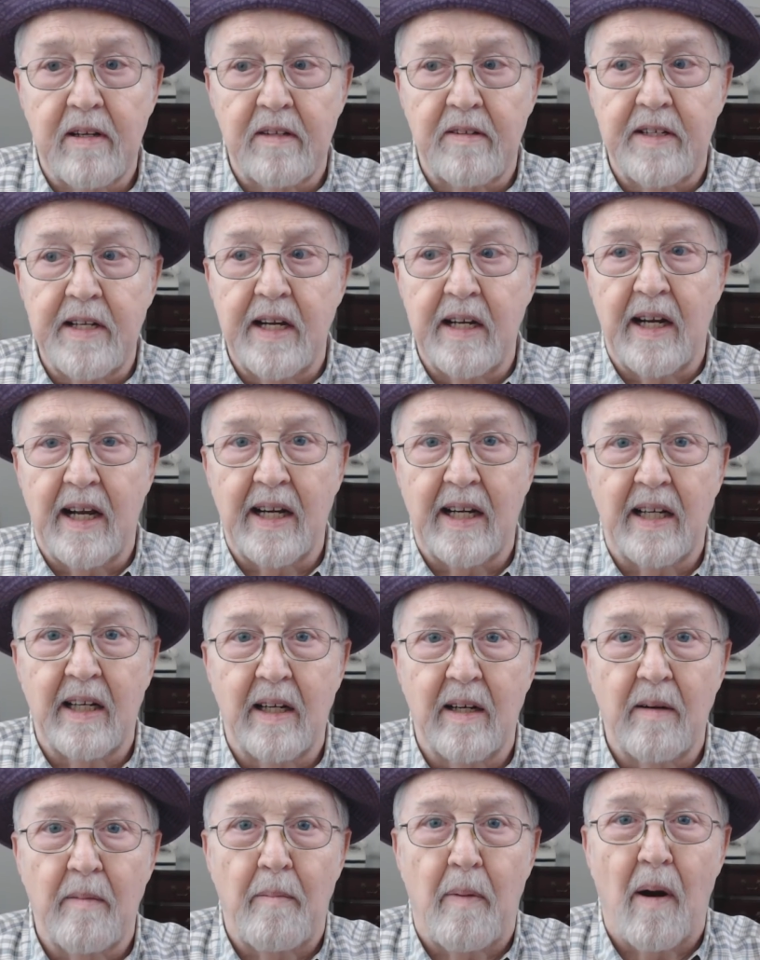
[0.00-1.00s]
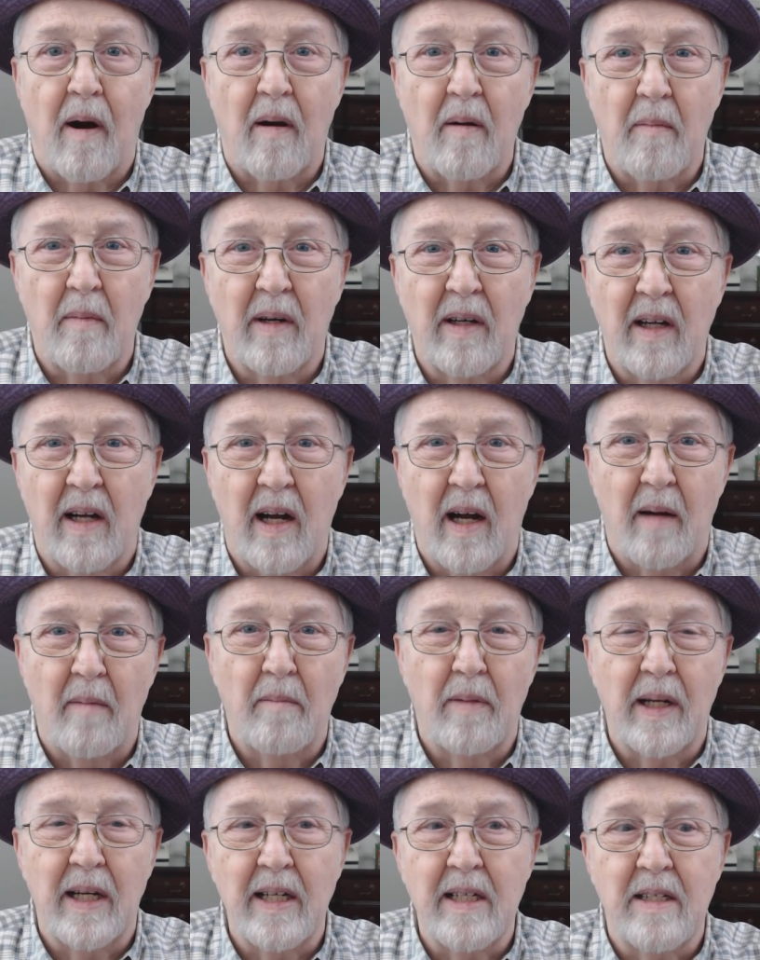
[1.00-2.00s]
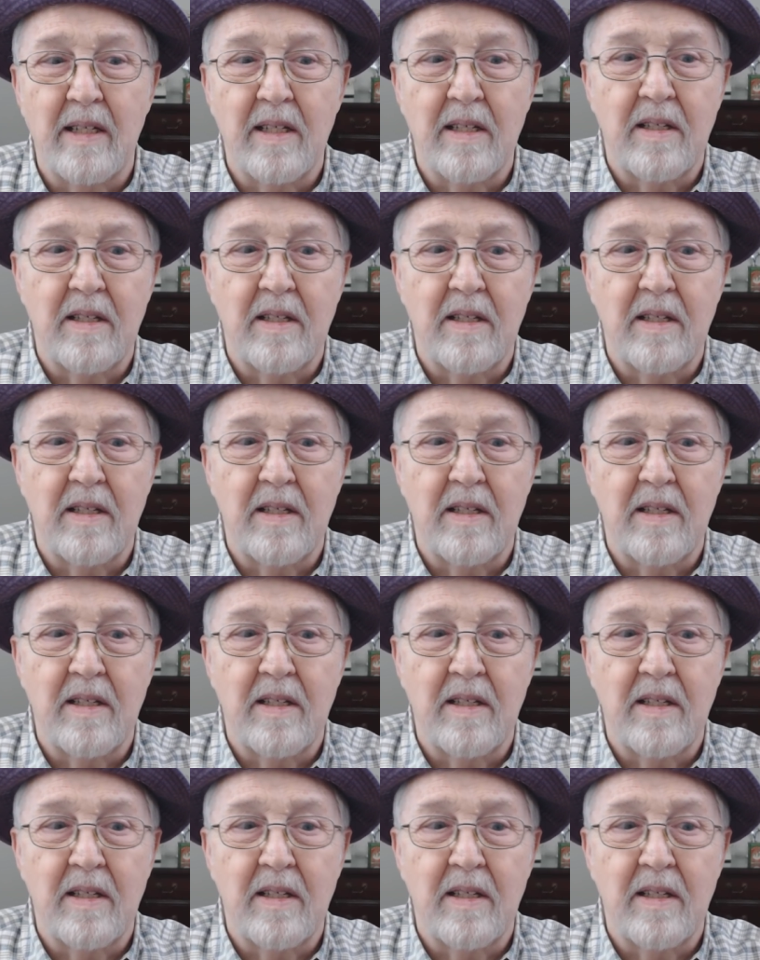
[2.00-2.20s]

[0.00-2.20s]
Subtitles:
It's not like an apartment complex.